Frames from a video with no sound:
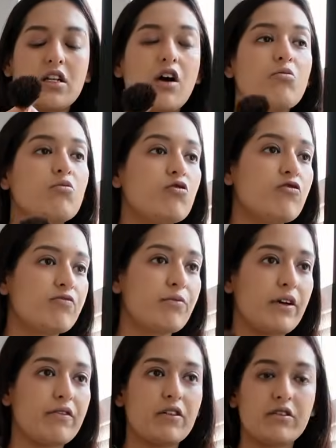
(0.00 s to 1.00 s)
now moved
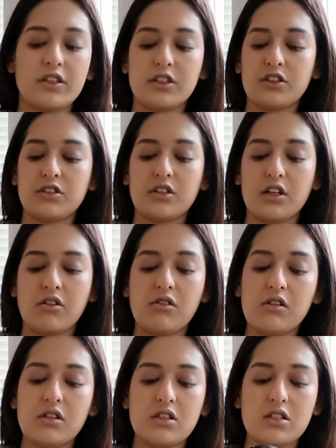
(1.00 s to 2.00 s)
my foundation and
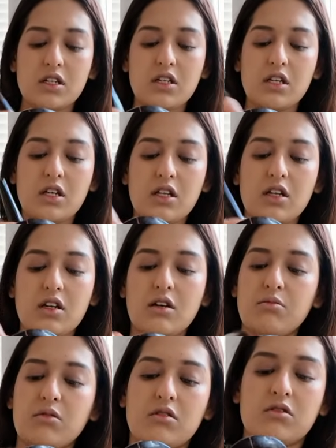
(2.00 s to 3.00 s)
all the skincare that I
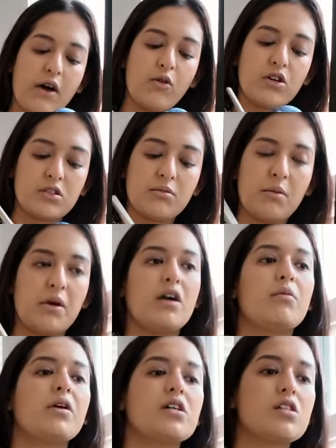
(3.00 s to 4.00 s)
put on. I washed my
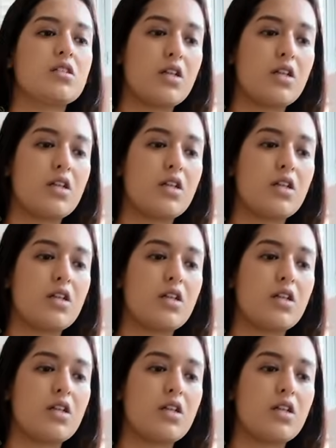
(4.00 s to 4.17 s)
makeup brushes